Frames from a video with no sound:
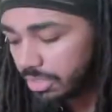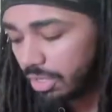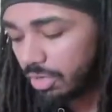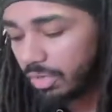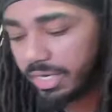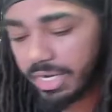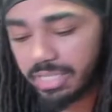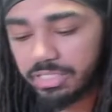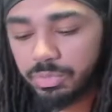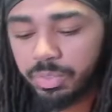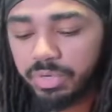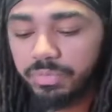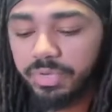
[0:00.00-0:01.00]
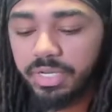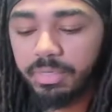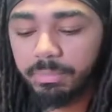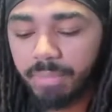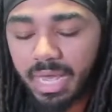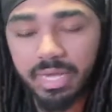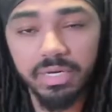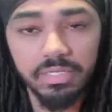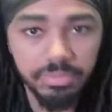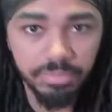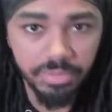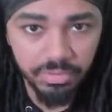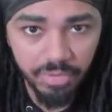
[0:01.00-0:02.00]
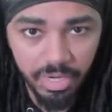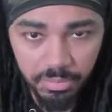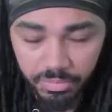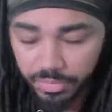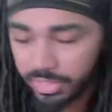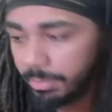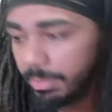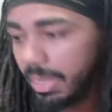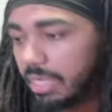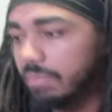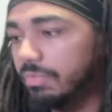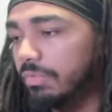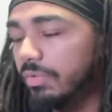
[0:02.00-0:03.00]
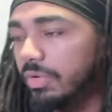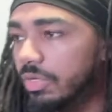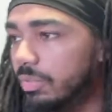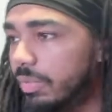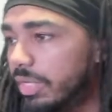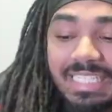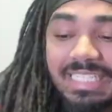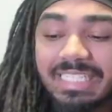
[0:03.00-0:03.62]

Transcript: So, and I just want to read the back of this book, right? I'm gonna read the back of it real quick.